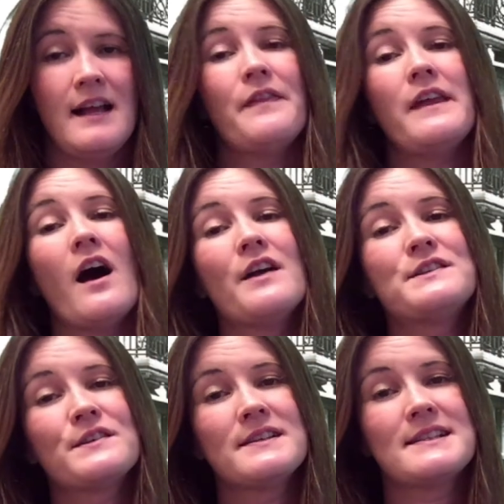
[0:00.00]
The
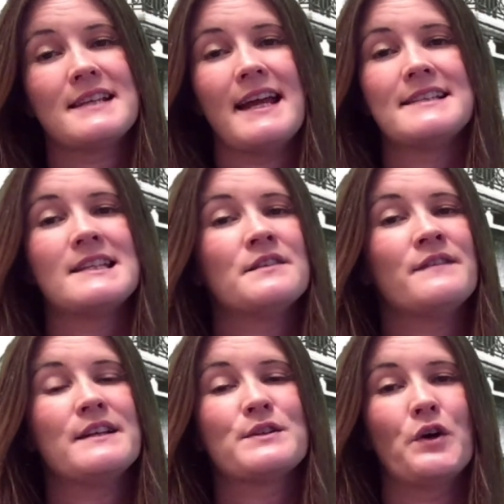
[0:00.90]
article states that the
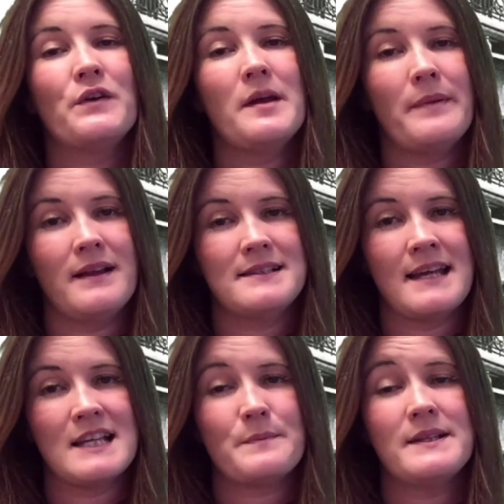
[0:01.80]
Victoria Building
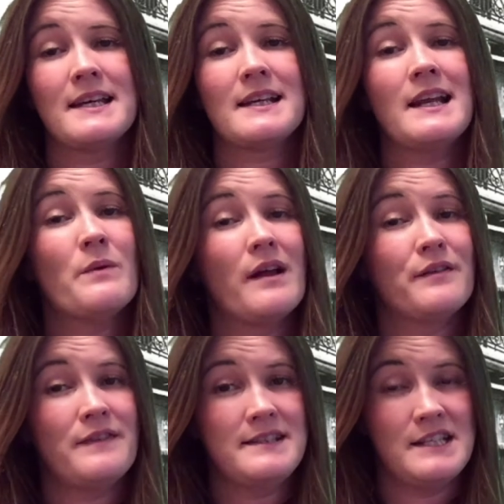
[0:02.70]
is particularly well
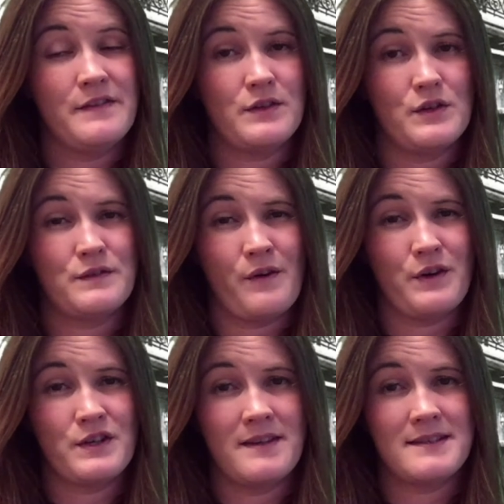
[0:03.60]
fitted for such
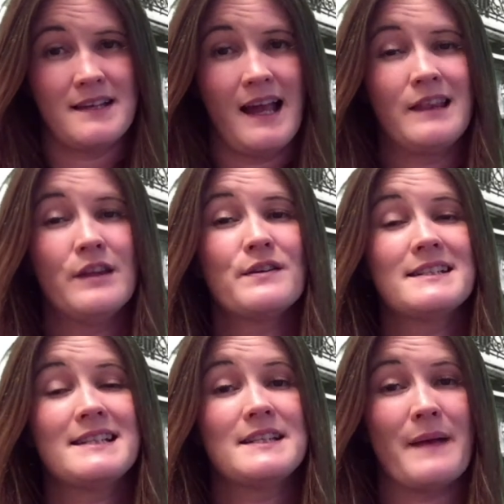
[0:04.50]
functions and looked
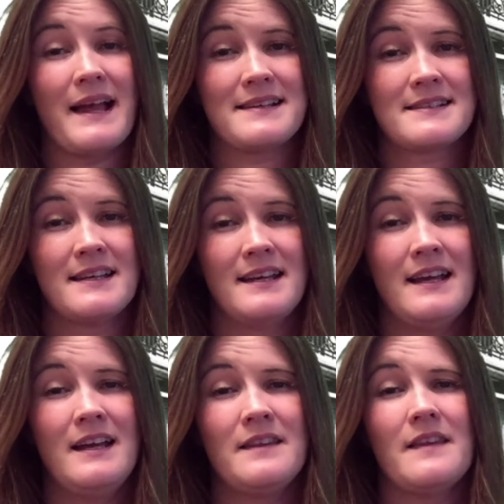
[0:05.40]
at its best,
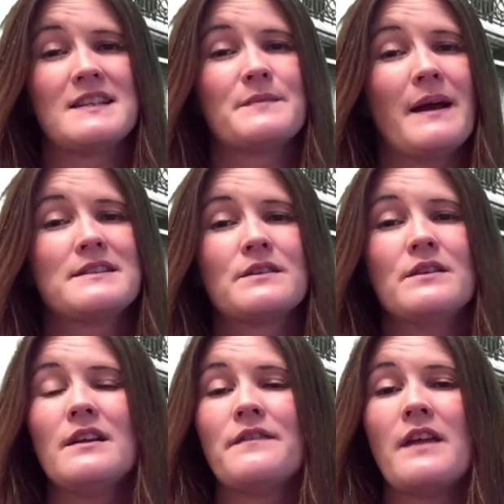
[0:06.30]
that the
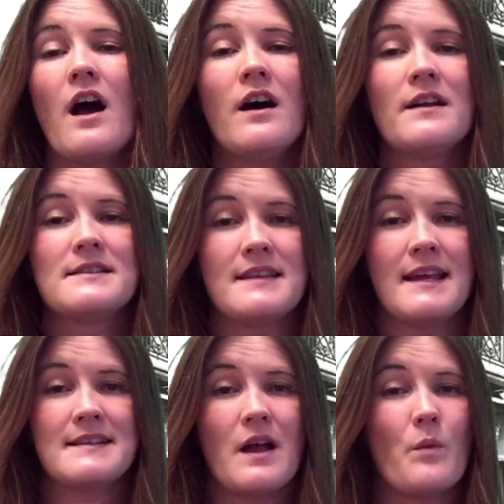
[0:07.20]
spectacle of the arts
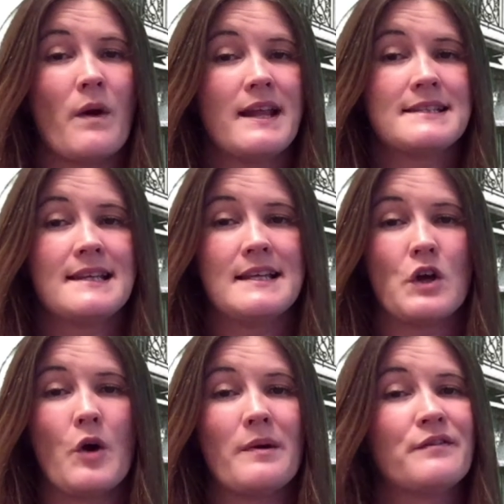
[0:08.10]
theatre when it's lit
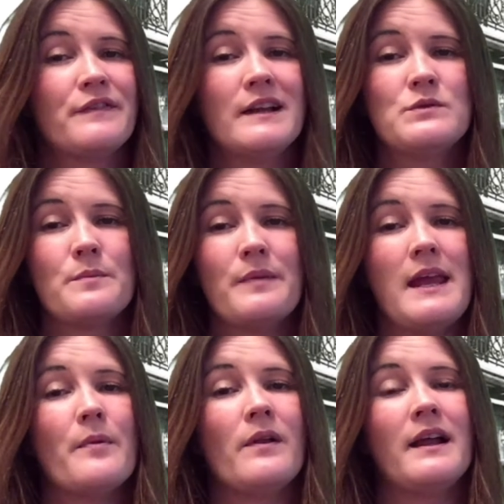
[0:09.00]
up and filled with
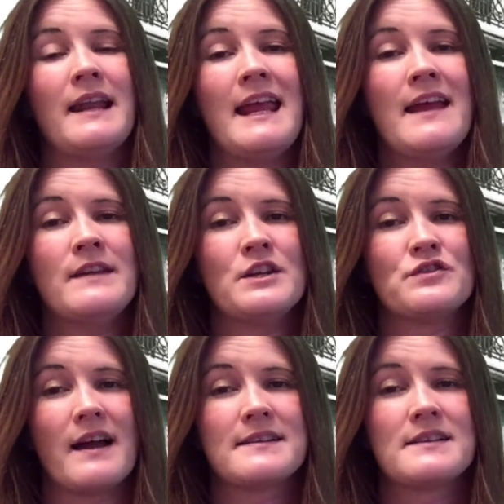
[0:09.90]
people and evening
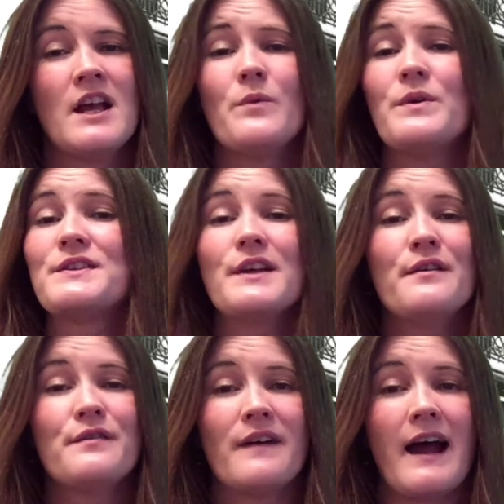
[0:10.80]
dress was so
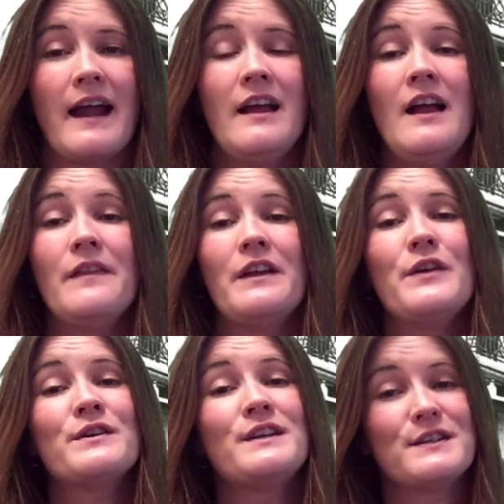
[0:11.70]
fine that
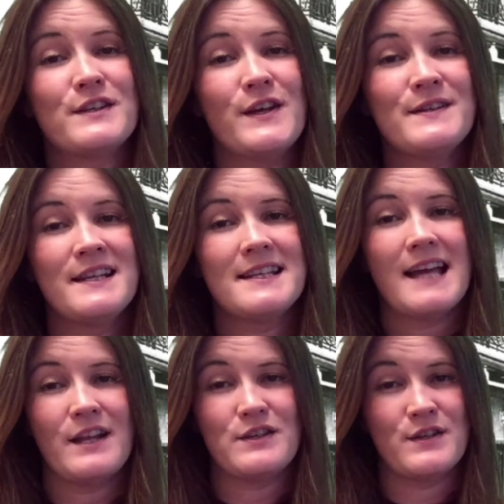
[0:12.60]
you could excuse
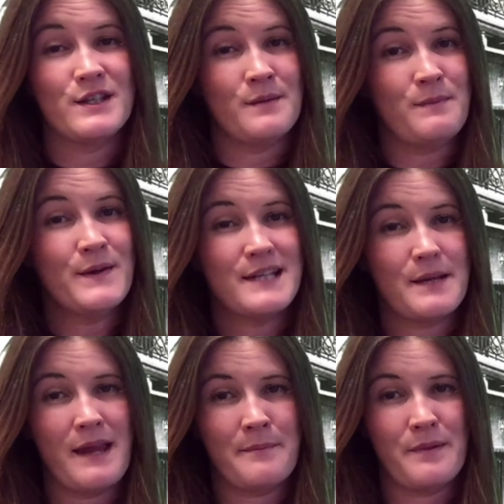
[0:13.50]
inattention to the music
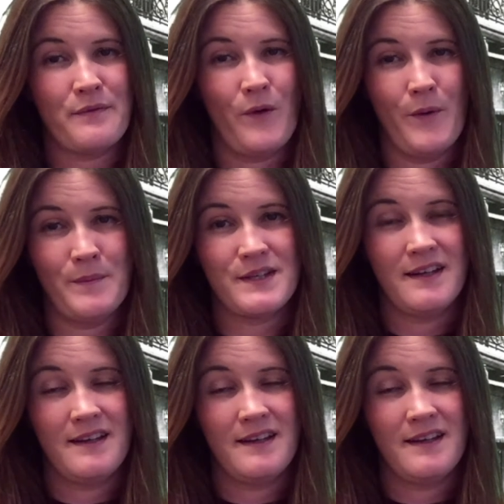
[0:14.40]
being performed.